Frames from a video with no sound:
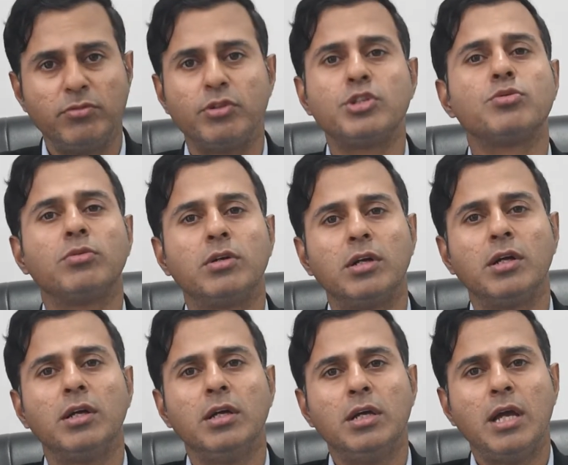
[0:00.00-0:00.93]
which
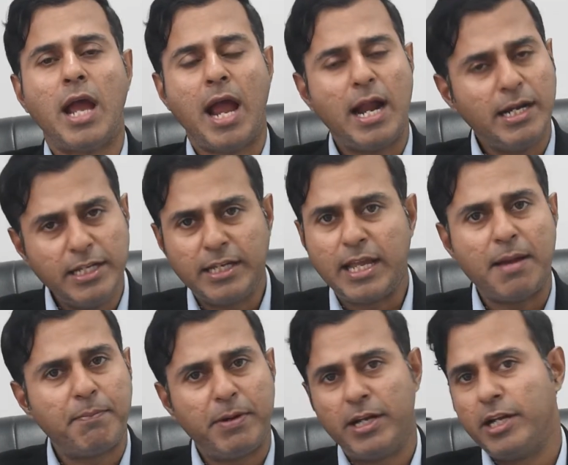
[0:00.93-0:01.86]
would
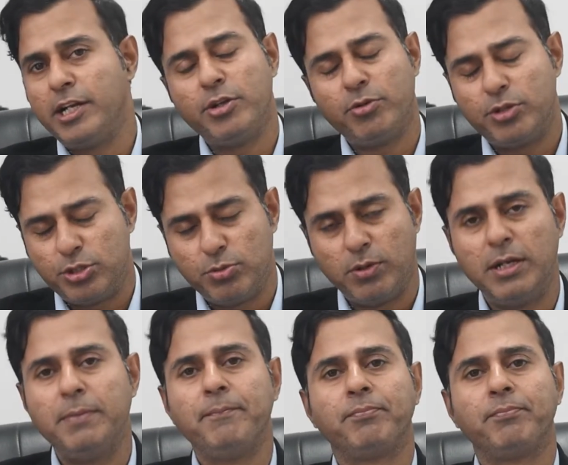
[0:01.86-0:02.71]
handicap an individual.